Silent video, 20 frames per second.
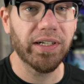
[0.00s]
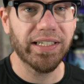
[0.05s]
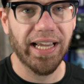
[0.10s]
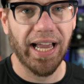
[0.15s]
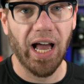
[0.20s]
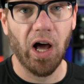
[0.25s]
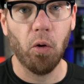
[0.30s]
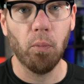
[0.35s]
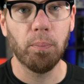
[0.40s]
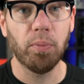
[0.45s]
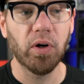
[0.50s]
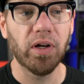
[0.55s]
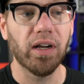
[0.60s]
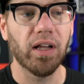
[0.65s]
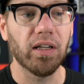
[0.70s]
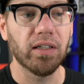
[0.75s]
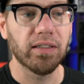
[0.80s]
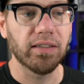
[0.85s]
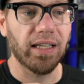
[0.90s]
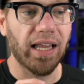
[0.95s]
to help put a
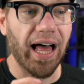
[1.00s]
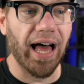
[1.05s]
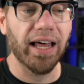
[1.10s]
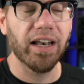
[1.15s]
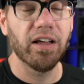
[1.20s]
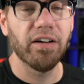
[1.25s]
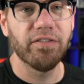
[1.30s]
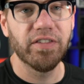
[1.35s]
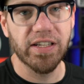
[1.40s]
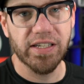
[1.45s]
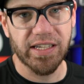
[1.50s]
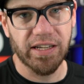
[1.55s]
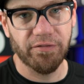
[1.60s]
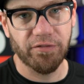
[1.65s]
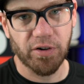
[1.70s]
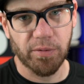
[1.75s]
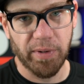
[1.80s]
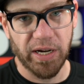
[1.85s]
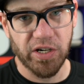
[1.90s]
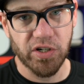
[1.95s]
lot of this
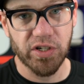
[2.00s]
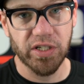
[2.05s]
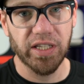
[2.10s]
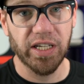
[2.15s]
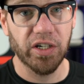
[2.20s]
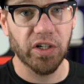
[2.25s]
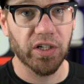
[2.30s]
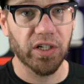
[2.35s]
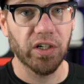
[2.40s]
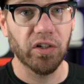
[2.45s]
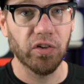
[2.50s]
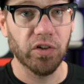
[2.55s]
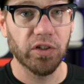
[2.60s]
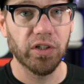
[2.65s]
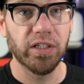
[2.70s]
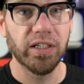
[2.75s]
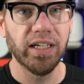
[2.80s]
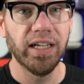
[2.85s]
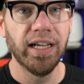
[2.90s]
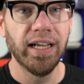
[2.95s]
information that you're going to
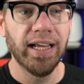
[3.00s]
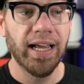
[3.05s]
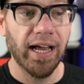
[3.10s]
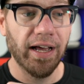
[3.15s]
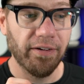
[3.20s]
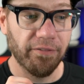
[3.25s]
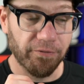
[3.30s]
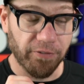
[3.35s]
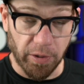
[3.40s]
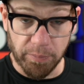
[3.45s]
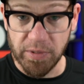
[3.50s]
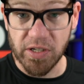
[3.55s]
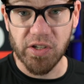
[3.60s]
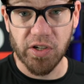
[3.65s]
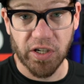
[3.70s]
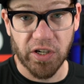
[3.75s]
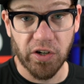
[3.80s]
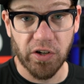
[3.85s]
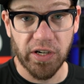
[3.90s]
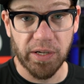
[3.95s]
learn from the
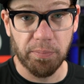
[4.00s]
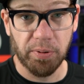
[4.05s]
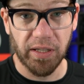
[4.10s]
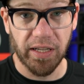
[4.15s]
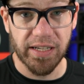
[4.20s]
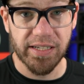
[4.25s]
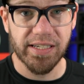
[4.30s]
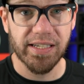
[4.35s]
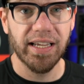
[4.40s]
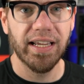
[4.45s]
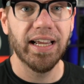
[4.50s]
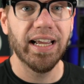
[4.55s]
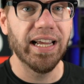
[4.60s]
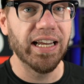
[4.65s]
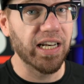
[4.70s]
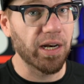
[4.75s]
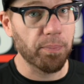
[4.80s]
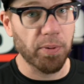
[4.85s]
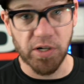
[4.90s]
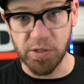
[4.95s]
Security Plus
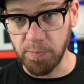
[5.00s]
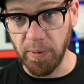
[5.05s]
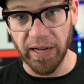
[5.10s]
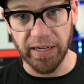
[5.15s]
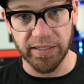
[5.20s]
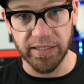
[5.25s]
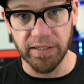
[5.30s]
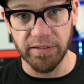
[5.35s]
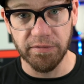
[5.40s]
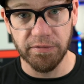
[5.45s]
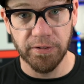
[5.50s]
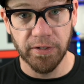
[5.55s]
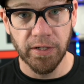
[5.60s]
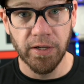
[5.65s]
into perspective.